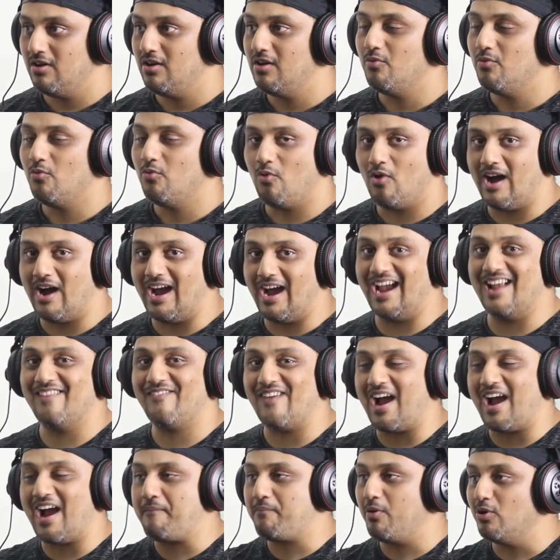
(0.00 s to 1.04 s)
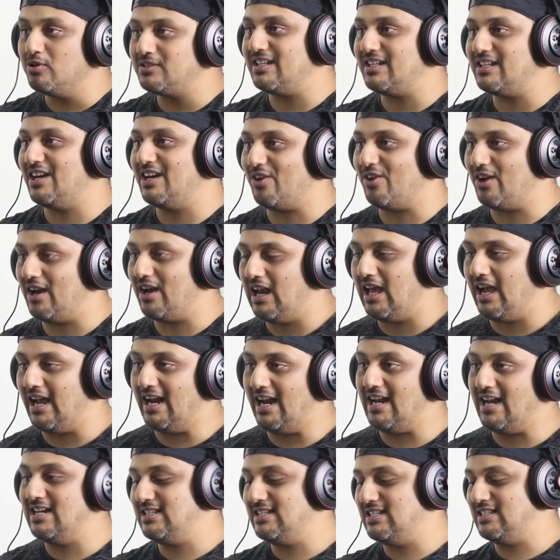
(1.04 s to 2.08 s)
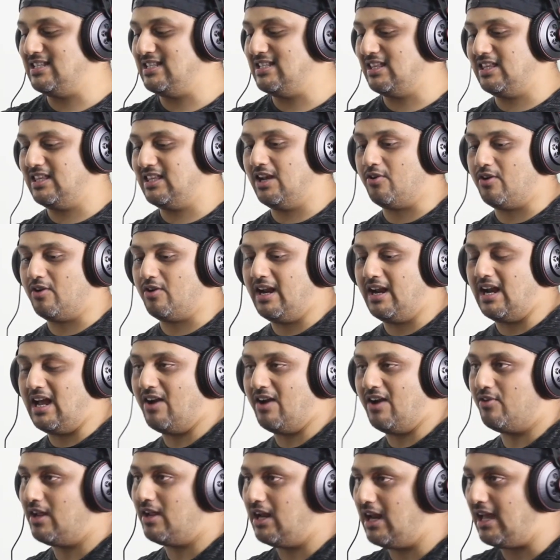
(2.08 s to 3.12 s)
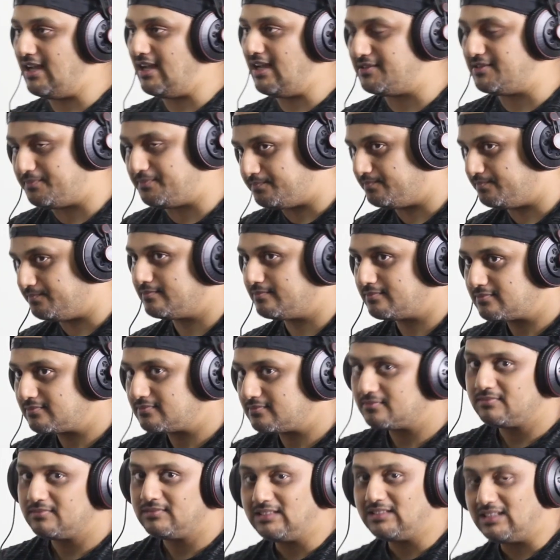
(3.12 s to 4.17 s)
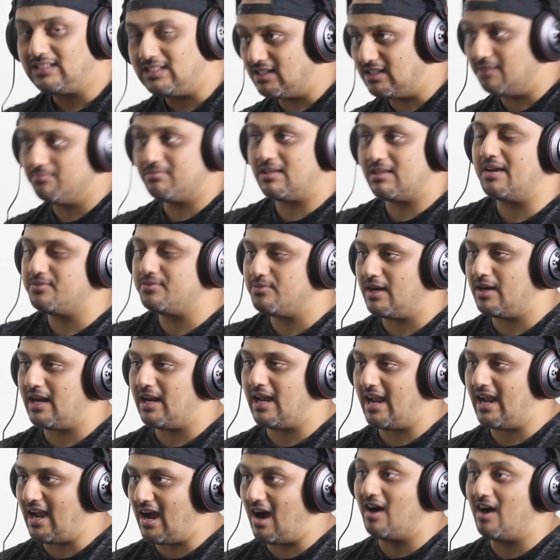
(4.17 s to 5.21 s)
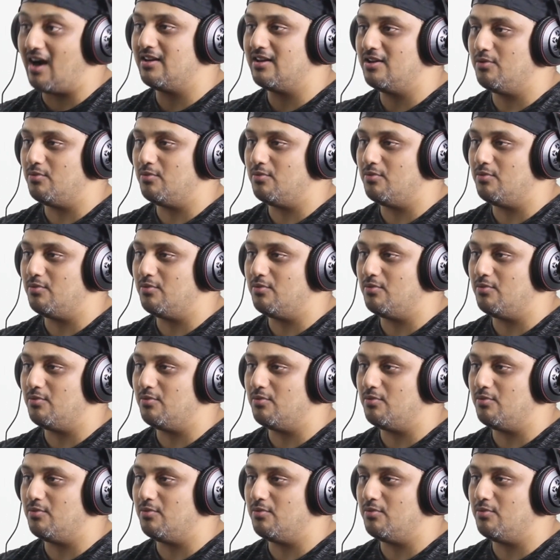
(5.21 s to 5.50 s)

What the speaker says: why. In fact, I posted it online. And this is the thing, right? I realize sometimes when I argue with